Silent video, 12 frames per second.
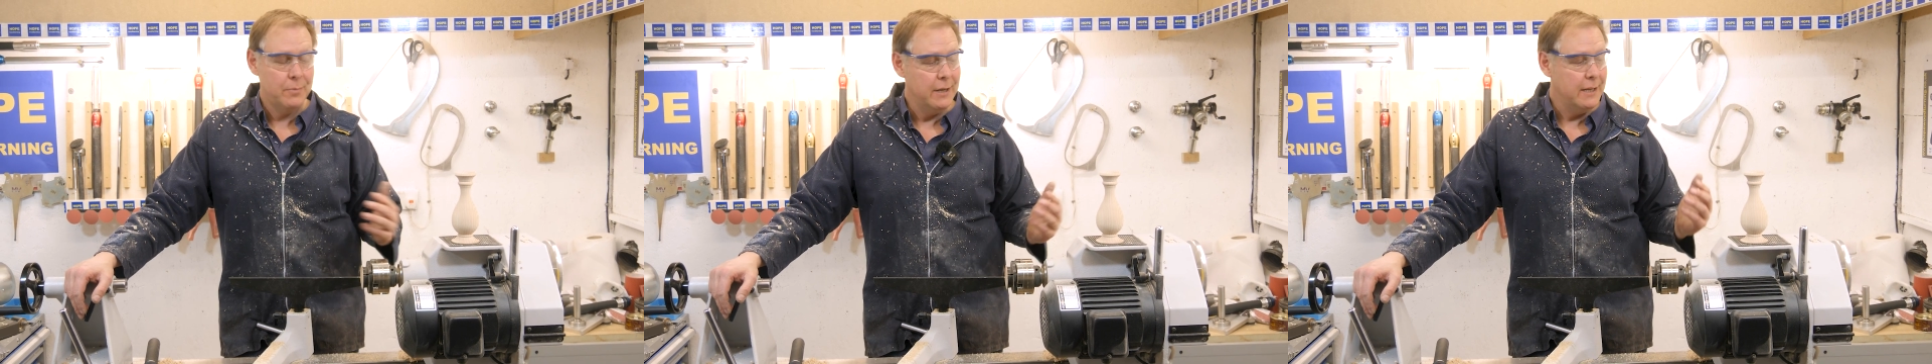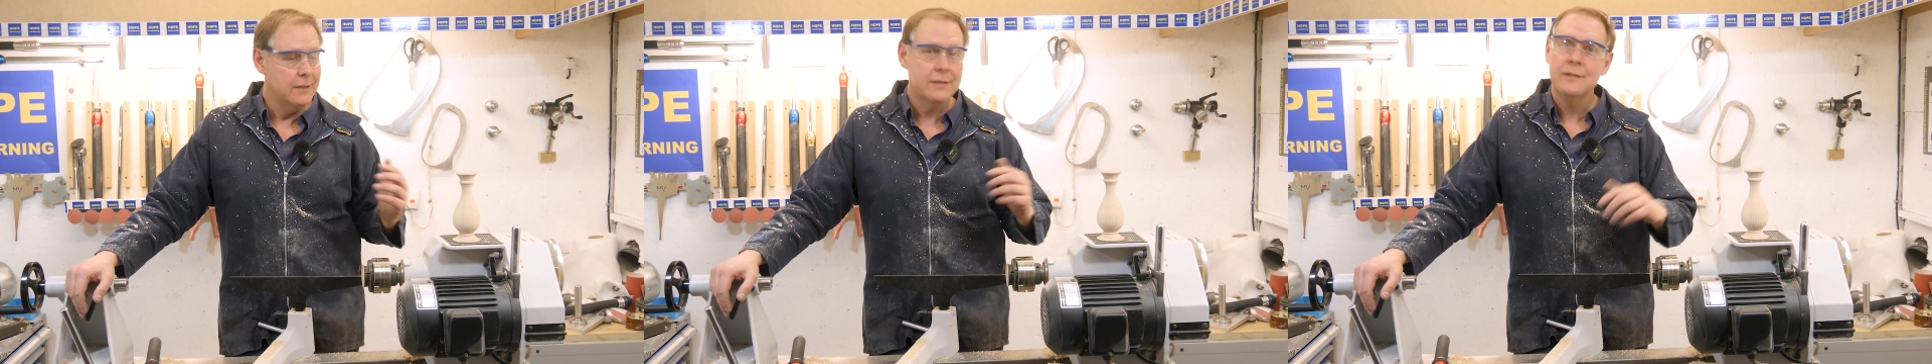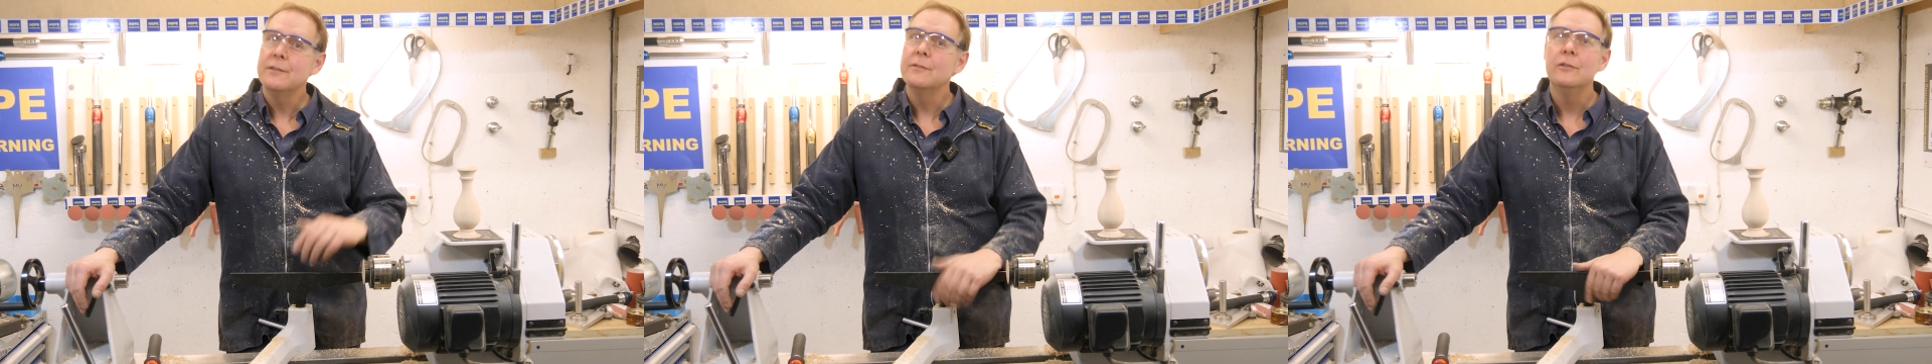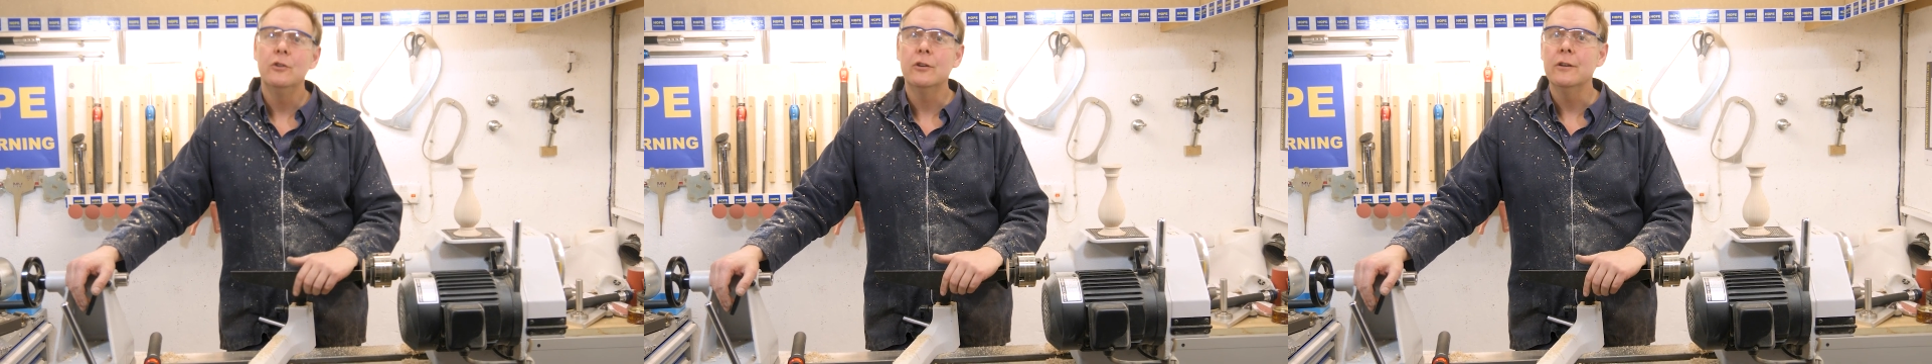please
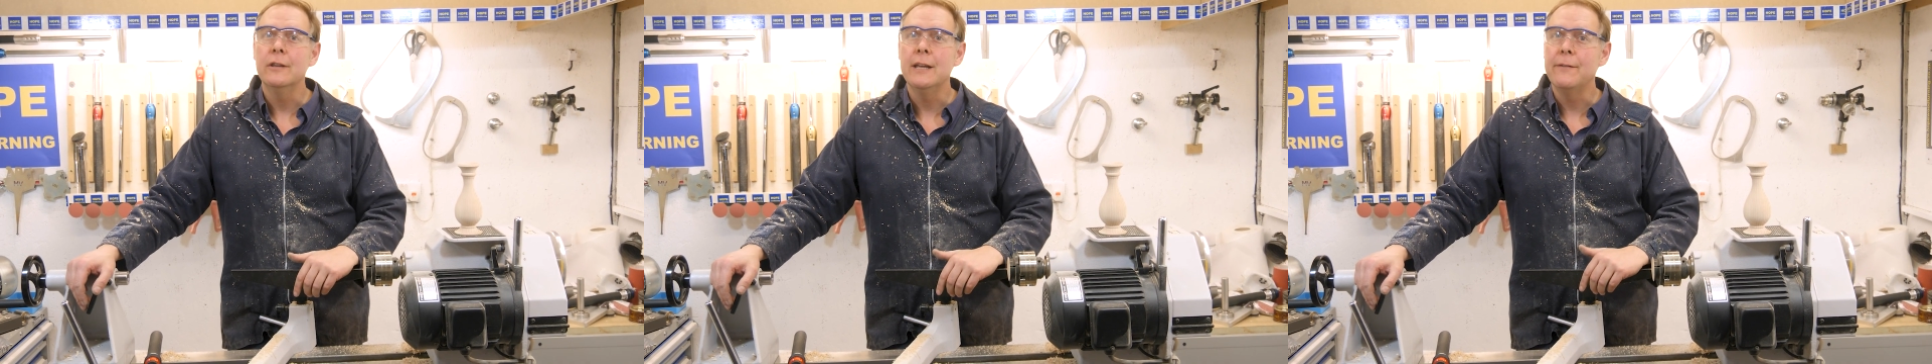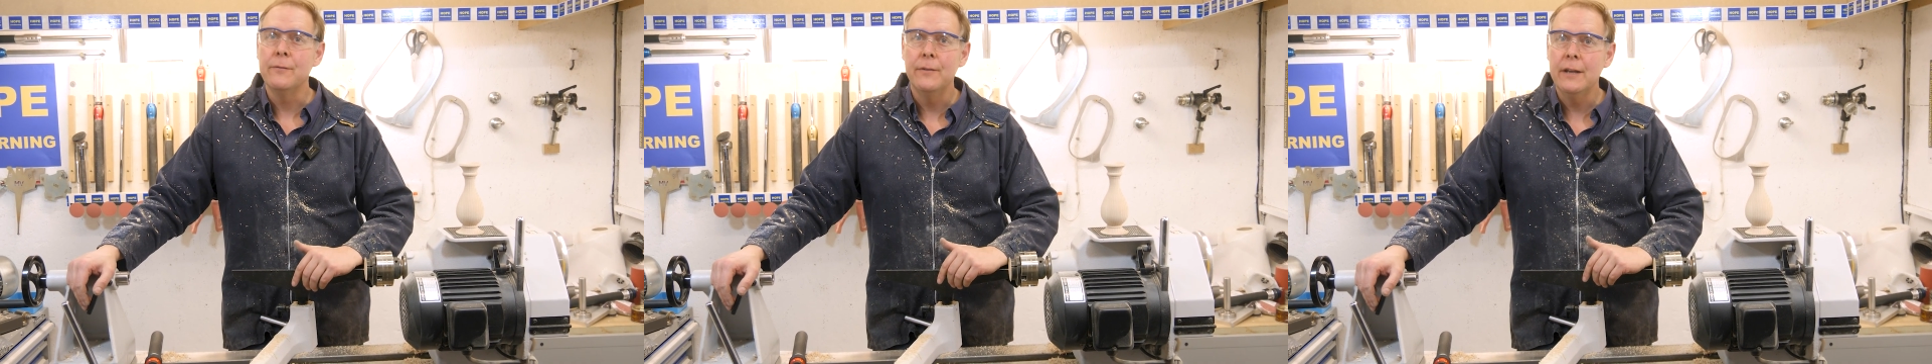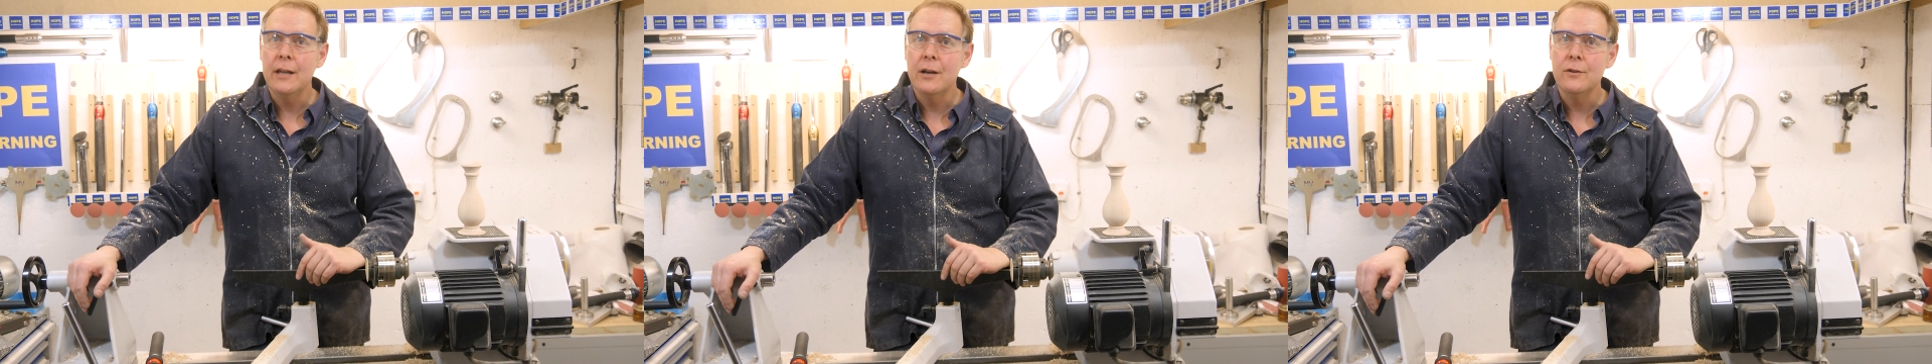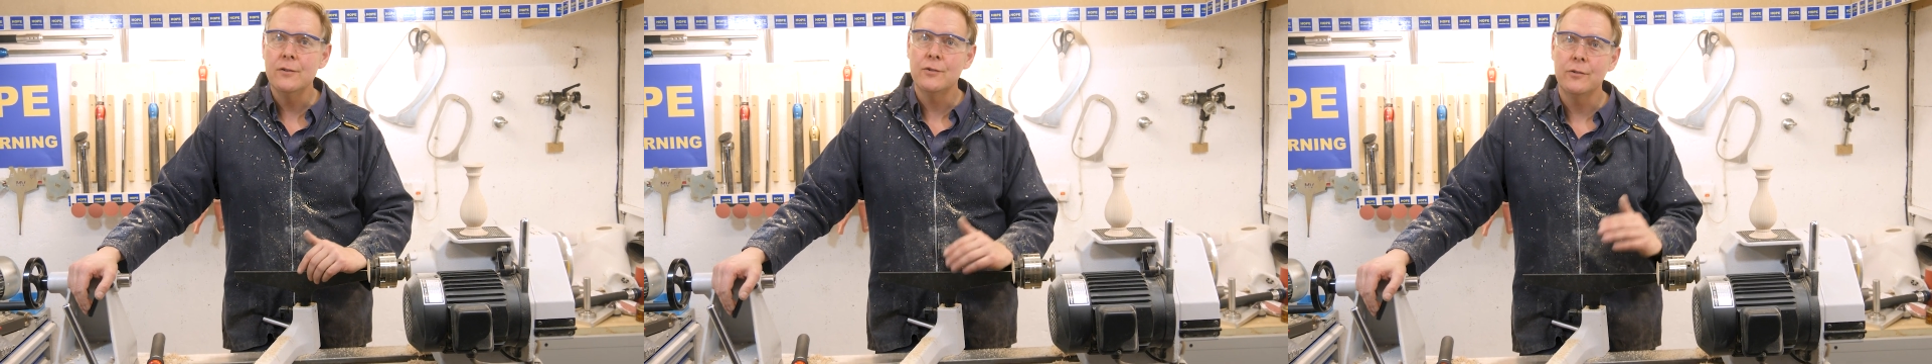look at the other
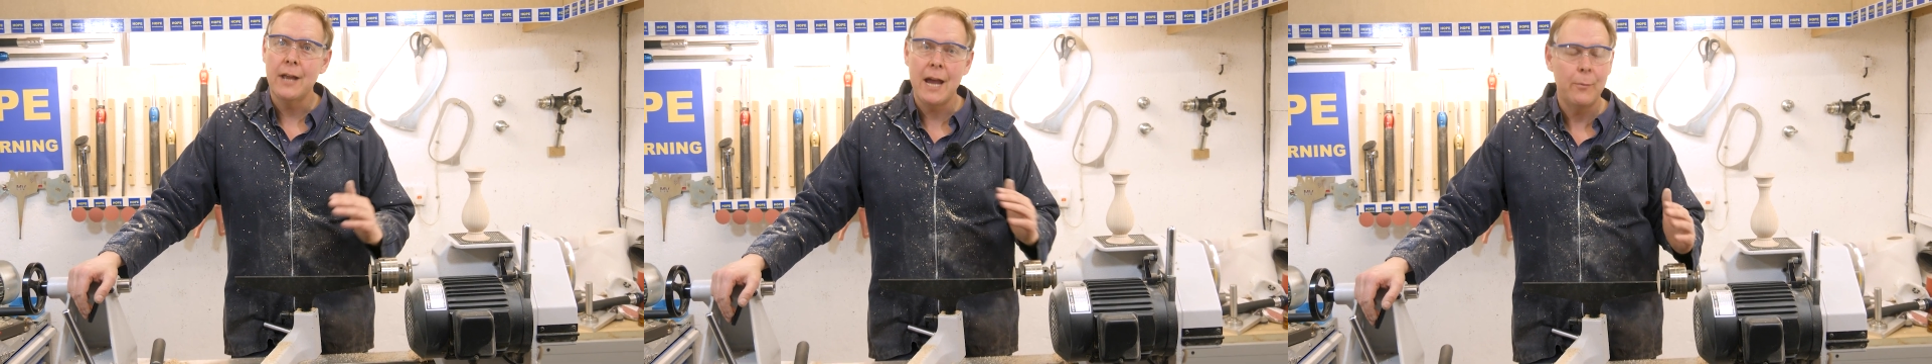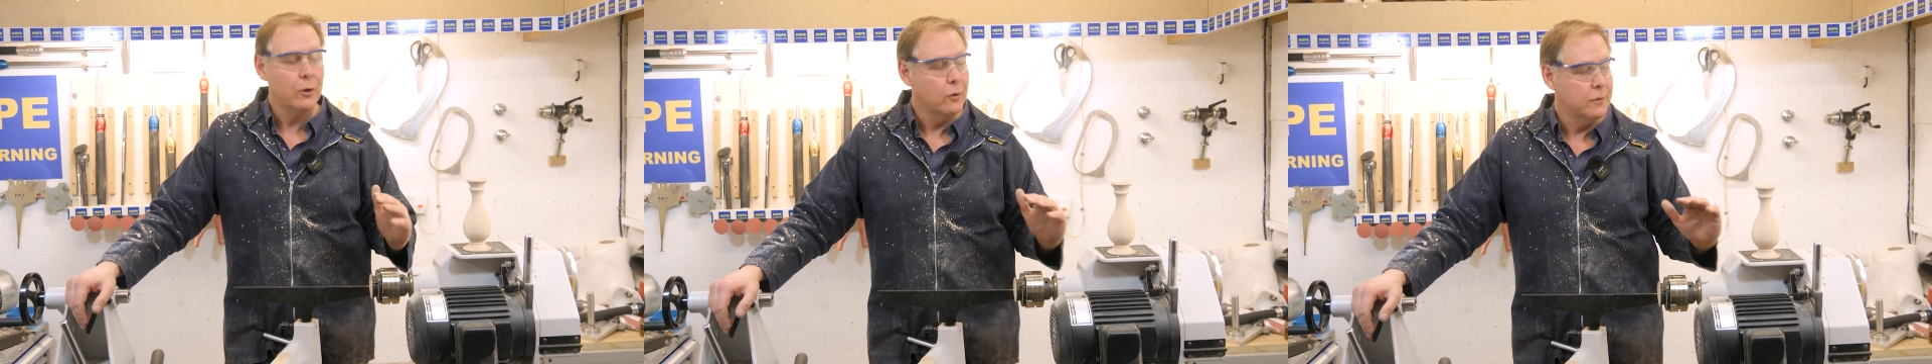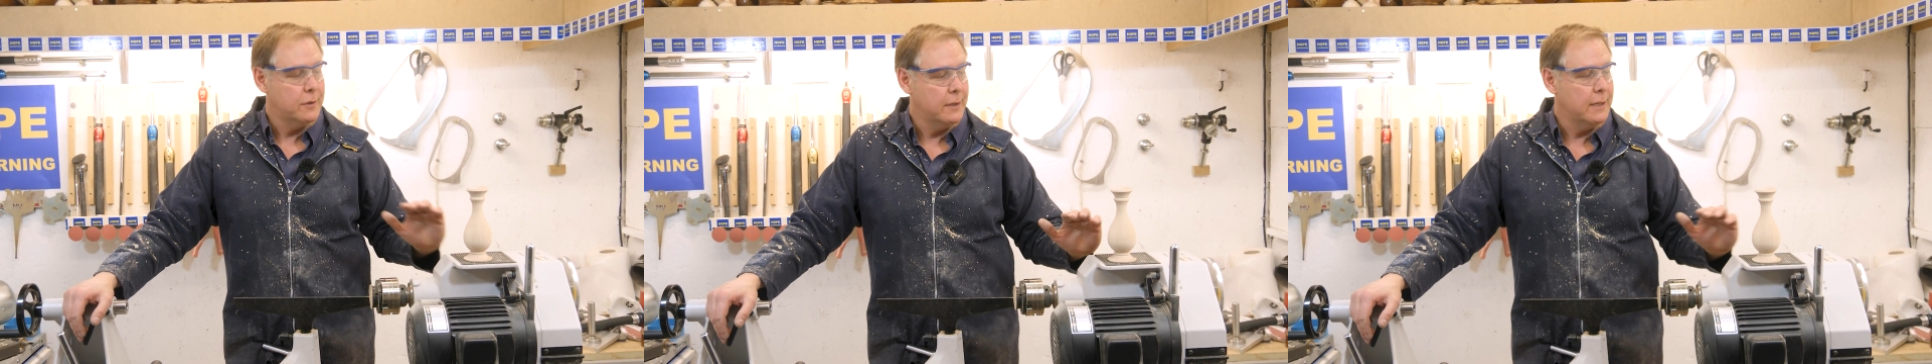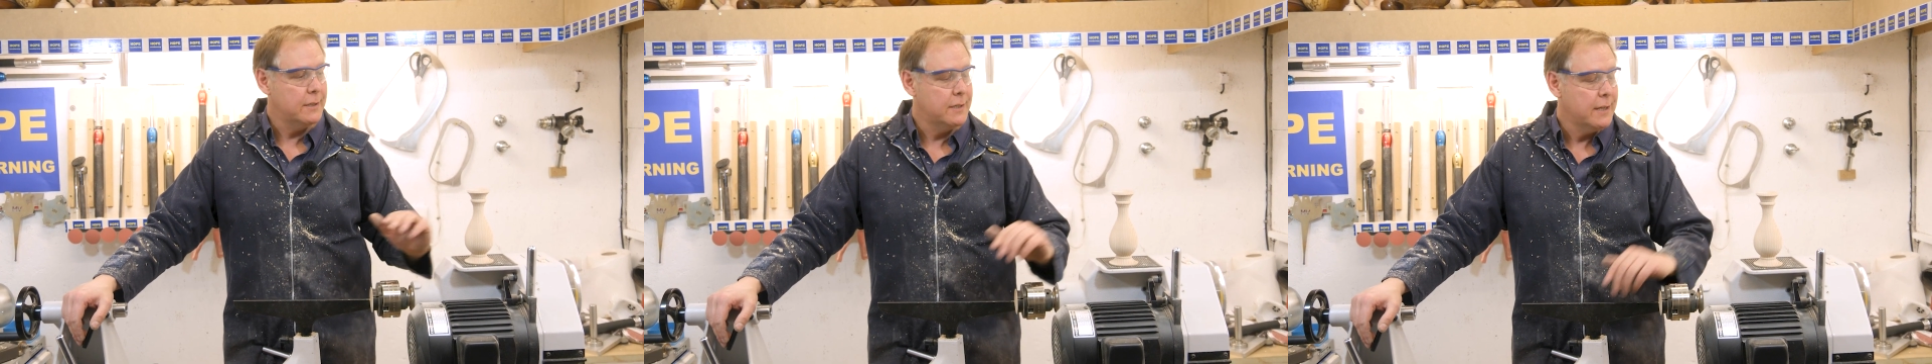videos on how we got to
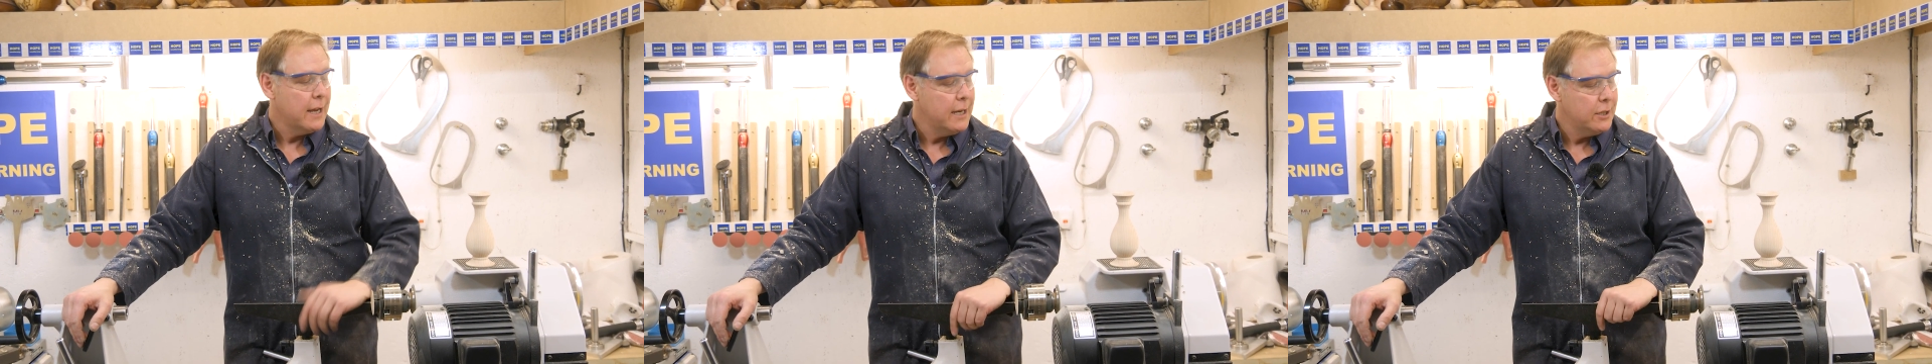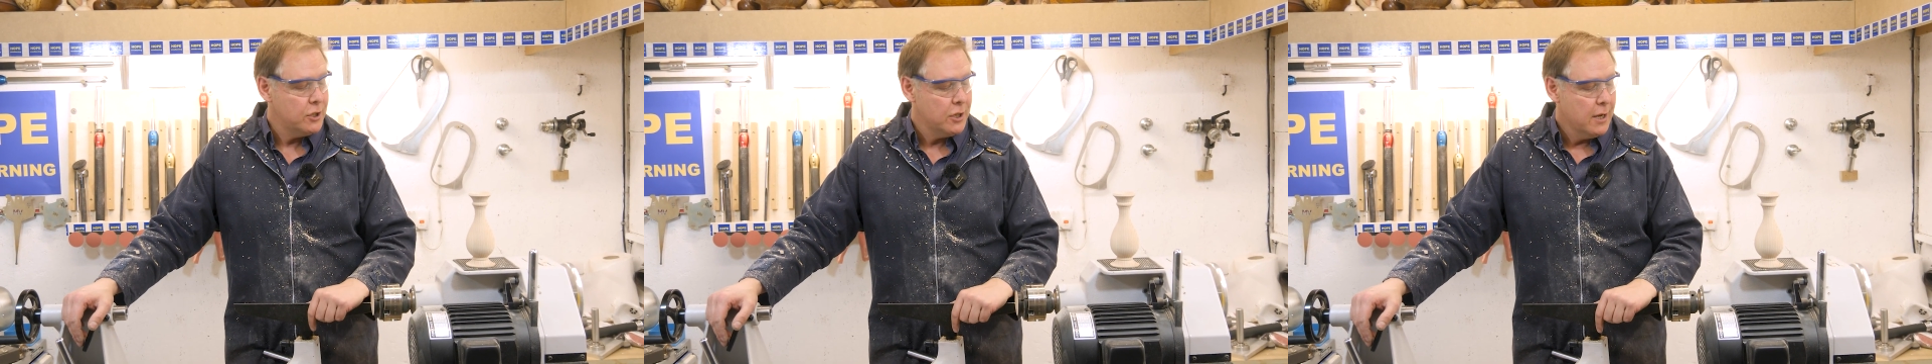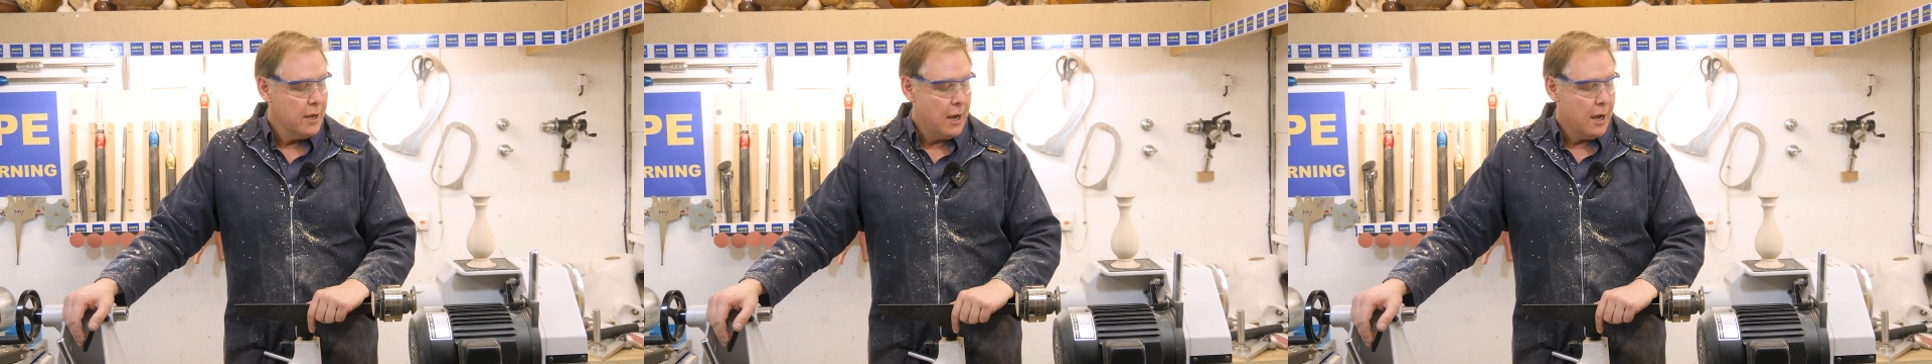this stage.